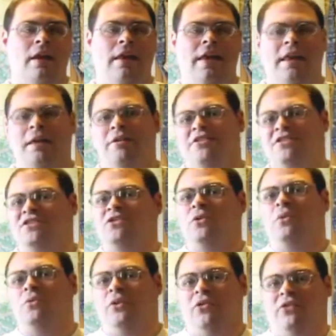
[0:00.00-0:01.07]
And, and, it's just the,
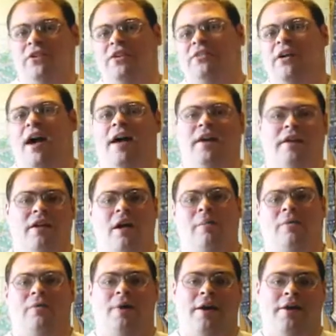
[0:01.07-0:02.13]
the Sentai and the
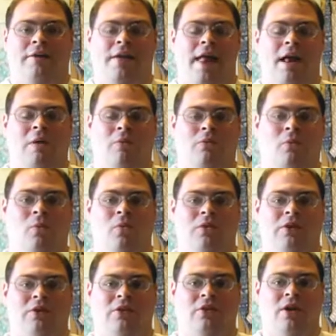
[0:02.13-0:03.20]
Kamen Rider that I
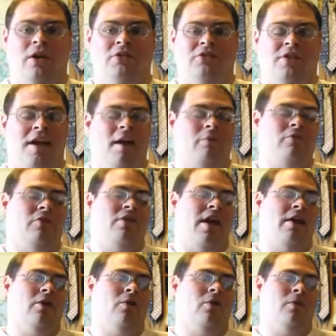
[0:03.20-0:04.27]
wanted to uh, stay up to
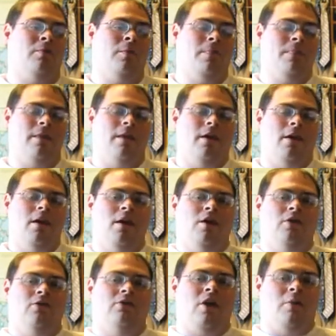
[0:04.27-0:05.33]
date on.
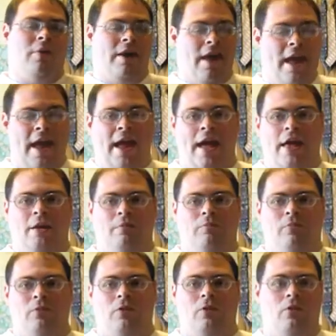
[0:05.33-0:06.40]
So I went ahead
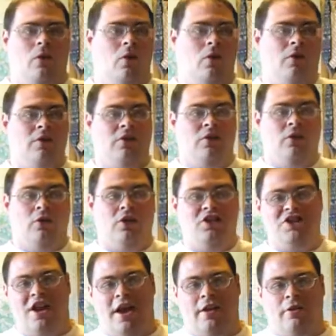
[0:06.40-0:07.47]
on on the
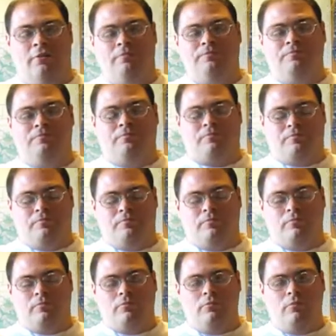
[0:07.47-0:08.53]
channel.
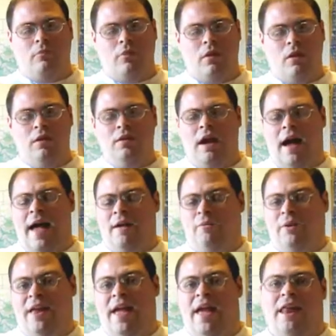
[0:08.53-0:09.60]
I
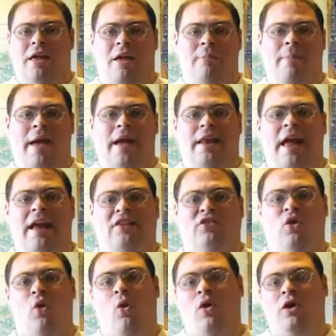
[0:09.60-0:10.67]
went ahead and made a
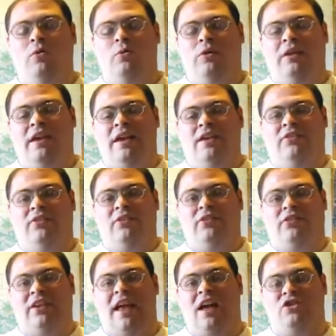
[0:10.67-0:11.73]
toy release
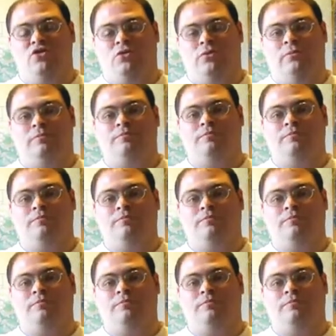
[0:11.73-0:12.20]
schedule.